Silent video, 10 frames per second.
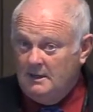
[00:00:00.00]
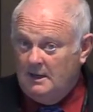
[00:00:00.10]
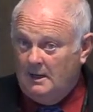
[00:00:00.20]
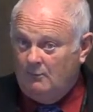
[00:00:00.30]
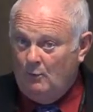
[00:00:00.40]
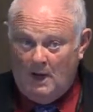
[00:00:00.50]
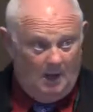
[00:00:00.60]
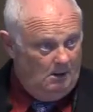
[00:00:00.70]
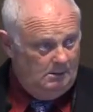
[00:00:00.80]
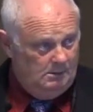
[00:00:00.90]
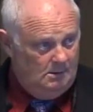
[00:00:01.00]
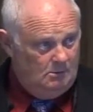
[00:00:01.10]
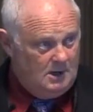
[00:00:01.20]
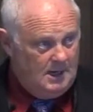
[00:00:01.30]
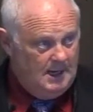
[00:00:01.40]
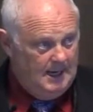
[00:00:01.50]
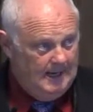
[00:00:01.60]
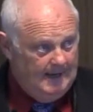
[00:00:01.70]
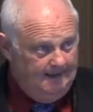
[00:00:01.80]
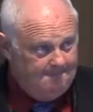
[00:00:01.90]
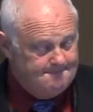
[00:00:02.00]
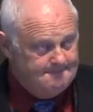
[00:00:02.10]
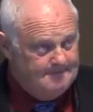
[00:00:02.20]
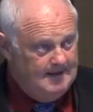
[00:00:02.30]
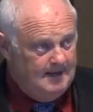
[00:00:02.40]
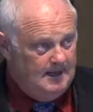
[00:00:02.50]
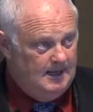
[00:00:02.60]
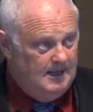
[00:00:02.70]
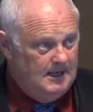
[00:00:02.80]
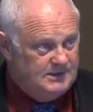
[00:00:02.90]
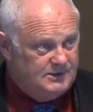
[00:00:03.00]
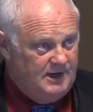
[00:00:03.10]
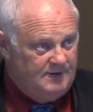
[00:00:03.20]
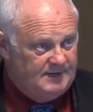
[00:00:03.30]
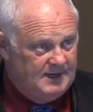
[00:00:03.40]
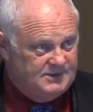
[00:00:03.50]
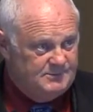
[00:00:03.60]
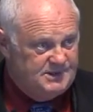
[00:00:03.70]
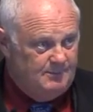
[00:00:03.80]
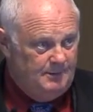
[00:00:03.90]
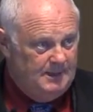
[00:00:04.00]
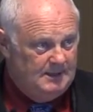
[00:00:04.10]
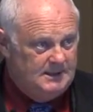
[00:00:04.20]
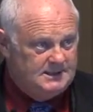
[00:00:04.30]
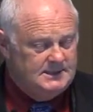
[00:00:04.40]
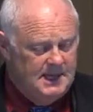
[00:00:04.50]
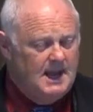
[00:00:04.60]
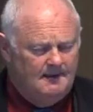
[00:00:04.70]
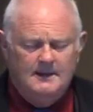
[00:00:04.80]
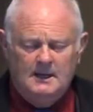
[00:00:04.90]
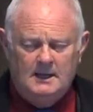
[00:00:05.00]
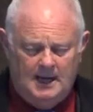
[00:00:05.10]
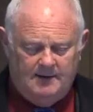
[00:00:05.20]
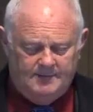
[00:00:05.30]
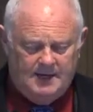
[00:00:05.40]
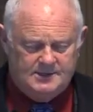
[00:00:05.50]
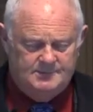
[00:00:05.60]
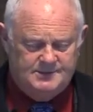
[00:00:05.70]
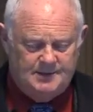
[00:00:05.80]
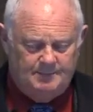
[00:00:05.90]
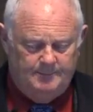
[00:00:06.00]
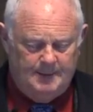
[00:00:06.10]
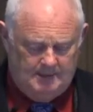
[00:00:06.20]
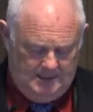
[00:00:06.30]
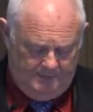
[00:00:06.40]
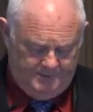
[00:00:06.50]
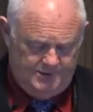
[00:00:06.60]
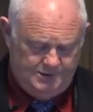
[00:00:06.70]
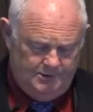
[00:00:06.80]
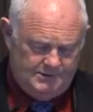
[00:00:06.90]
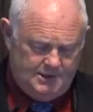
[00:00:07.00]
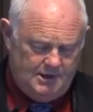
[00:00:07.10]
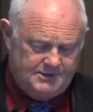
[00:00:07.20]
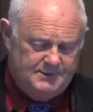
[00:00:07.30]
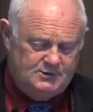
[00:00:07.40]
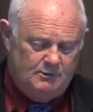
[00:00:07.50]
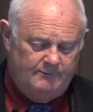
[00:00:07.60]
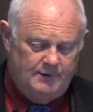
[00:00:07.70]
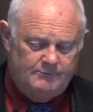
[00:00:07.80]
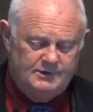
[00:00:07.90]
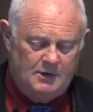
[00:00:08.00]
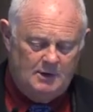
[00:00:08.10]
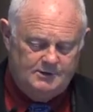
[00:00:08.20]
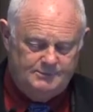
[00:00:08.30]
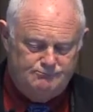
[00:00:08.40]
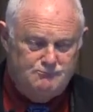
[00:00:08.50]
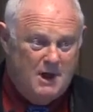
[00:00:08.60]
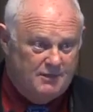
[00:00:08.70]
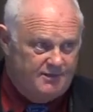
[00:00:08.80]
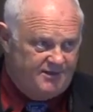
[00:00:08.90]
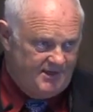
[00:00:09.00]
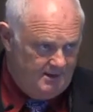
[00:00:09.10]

Uh, well, okay. Uh, so you have to get some supplemental. He said, yeah, I have to get some supplemental health insurance. It costs me $1,200 a month.